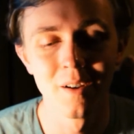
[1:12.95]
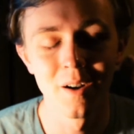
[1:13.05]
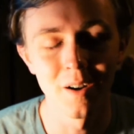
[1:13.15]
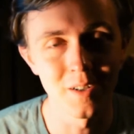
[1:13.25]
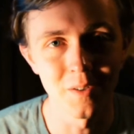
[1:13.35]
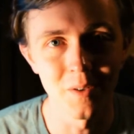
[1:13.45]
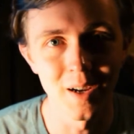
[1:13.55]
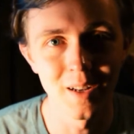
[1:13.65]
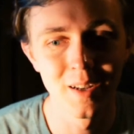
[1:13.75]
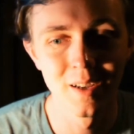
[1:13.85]
hard to
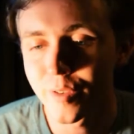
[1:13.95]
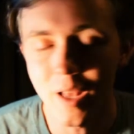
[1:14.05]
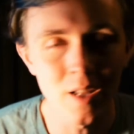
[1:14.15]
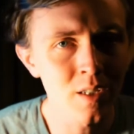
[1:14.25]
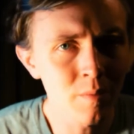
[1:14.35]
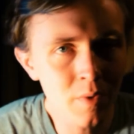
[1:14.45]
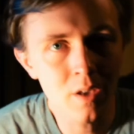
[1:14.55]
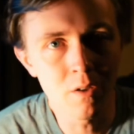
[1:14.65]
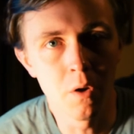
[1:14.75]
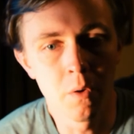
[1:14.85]
write. And it's something
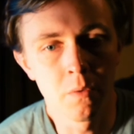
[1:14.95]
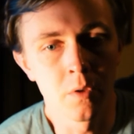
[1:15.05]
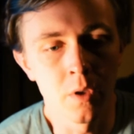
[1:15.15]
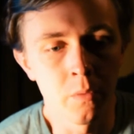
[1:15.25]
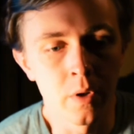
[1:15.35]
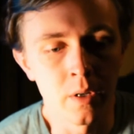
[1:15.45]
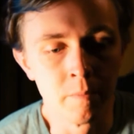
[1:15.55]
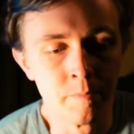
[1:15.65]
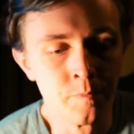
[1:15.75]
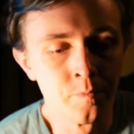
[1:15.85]
you don't really want to
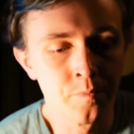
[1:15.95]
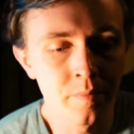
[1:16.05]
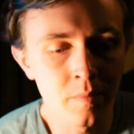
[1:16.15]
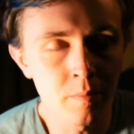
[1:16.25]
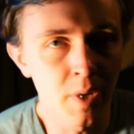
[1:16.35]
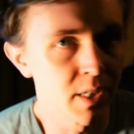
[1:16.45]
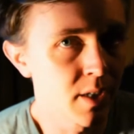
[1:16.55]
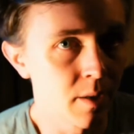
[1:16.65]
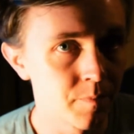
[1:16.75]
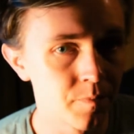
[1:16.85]
mess
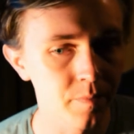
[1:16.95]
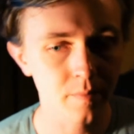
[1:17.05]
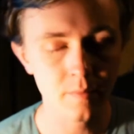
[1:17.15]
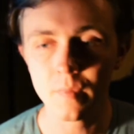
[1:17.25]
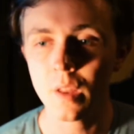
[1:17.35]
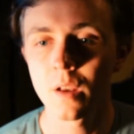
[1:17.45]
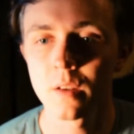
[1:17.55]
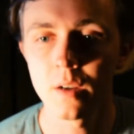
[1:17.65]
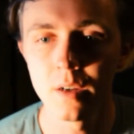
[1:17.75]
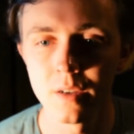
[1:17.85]
up.
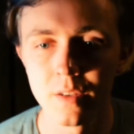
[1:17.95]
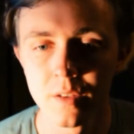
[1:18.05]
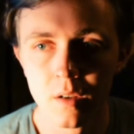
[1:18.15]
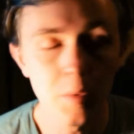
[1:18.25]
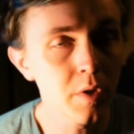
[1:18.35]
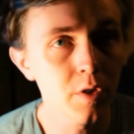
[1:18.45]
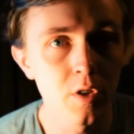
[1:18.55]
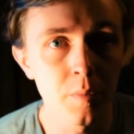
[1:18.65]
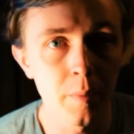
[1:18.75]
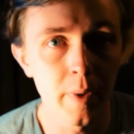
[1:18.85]
Because with the
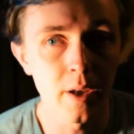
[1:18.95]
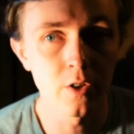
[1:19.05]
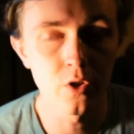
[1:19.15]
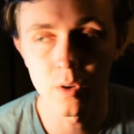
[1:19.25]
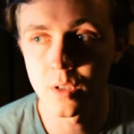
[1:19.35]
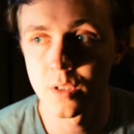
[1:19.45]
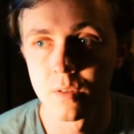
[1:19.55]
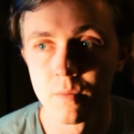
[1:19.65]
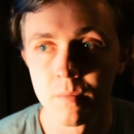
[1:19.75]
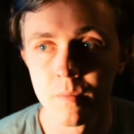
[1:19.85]
Superman shorts,
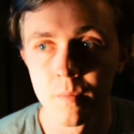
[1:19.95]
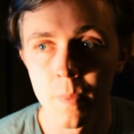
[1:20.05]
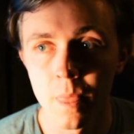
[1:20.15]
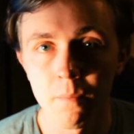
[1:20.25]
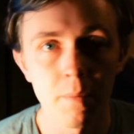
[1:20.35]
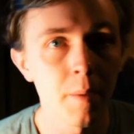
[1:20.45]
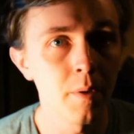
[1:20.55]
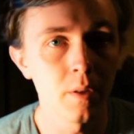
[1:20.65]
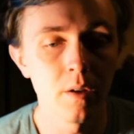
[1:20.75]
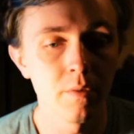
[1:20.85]

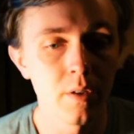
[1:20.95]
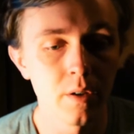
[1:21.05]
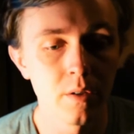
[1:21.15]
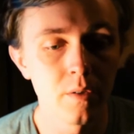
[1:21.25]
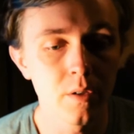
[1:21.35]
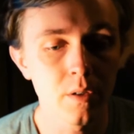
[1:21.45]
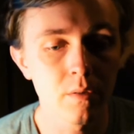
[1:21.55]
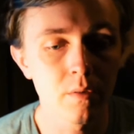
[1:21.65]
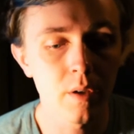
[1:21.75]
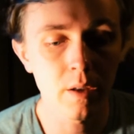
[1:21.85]
people love those.
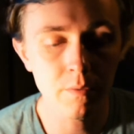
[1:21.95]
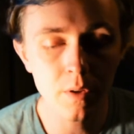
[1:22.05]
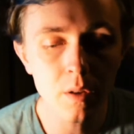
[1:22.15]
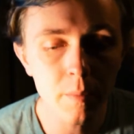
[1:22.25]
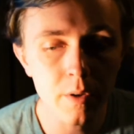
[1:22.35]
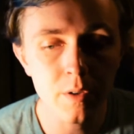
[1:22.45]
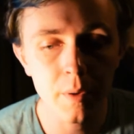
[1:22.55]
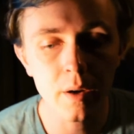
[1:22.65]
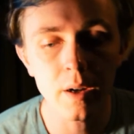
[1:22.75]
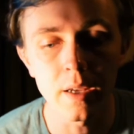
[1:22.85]
And for the most
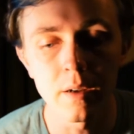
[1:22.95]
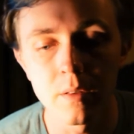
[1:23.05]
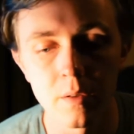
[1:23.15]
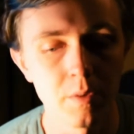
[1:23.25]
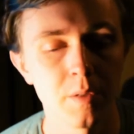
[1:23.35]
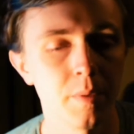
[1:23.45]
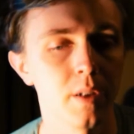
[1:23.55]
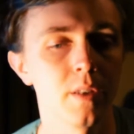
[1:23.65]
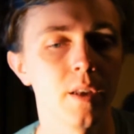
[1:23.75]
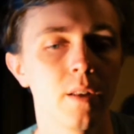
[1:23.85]
part, I get the
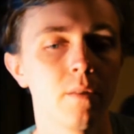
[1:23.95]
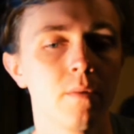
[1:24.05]
response that